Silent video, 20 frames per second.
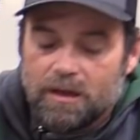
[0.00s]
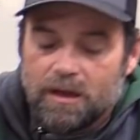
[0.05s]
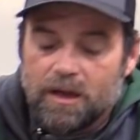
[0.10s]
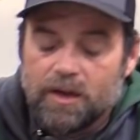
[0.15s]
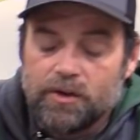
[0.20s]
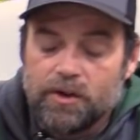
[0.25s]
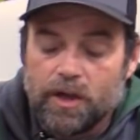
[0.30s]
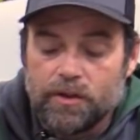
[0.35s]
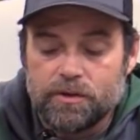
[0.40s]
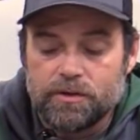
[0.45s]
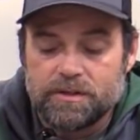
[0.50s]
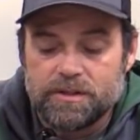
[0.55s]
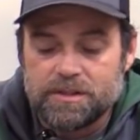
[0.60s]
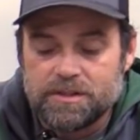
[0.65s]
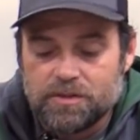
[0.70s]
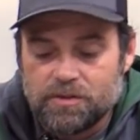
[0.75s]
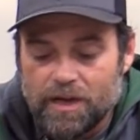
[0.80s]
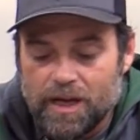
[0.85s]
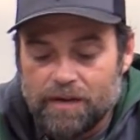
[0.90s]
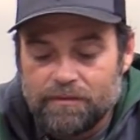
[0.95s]
Another
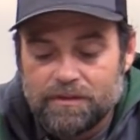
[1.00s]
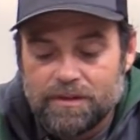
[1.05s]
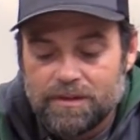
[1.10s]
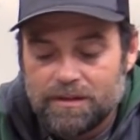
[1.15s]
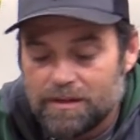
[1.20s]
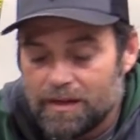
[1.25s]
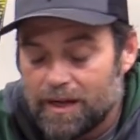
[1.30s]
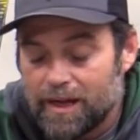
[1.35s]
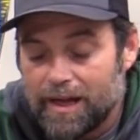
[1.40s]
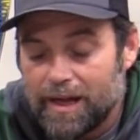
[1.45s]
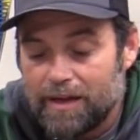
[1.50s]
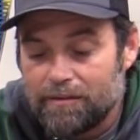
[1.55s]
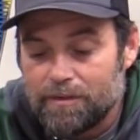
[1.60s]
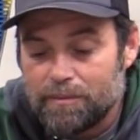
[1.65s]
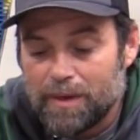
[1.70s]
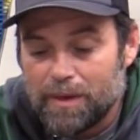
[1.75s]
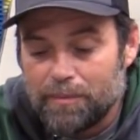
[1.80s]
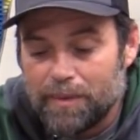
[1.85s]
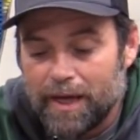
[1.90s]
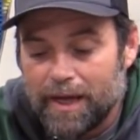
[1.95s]
Discraft I have
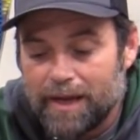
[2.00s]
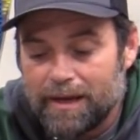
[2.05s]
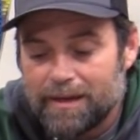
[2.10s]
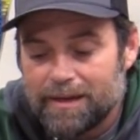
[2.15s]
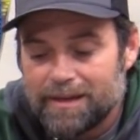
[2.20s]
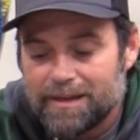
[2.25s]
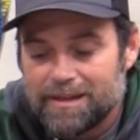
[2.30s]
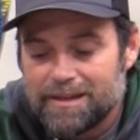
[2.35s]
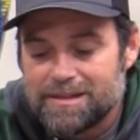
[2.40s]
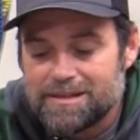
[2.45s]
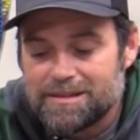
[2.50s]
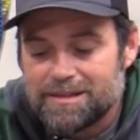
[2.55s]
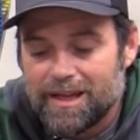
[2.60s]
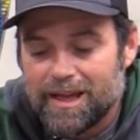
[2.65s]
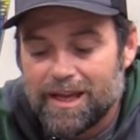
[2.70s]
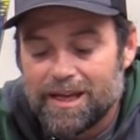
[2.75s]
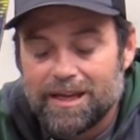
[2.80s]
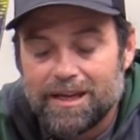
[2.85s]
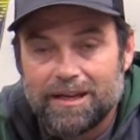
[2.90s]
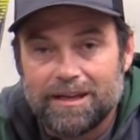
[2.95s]
in my bag is
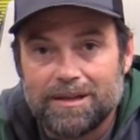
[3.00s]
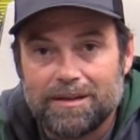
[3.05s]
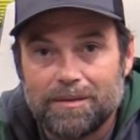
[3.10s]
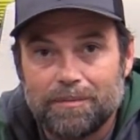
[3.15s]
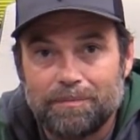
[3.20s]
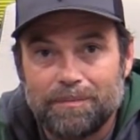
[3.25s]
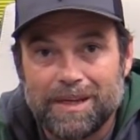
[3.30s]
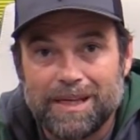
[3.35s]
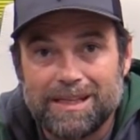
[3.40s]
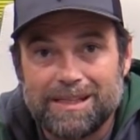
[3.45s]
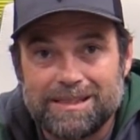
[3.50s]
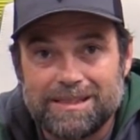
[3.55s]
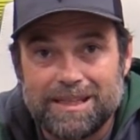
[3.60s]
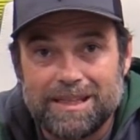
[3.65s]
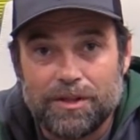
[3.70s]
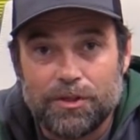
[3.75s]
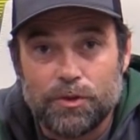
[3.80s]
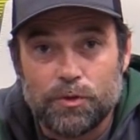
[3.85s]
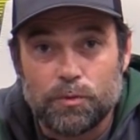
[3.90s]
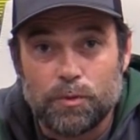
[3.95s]
a Big
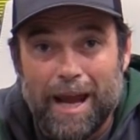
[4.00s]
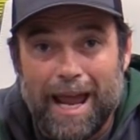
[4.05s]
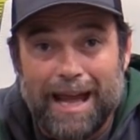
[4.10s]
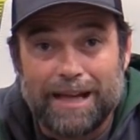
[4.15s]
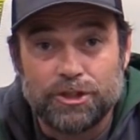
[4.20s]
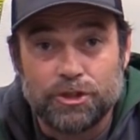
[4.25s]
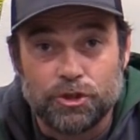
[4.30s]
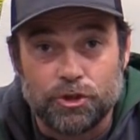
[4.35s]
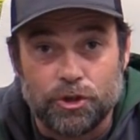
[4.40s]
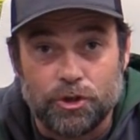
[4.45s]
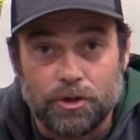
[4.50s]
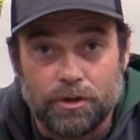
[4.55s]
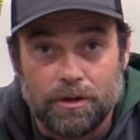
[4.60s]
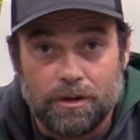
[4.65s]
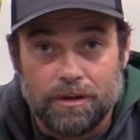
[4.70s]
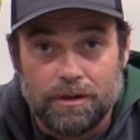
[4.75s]
Z Thrasher.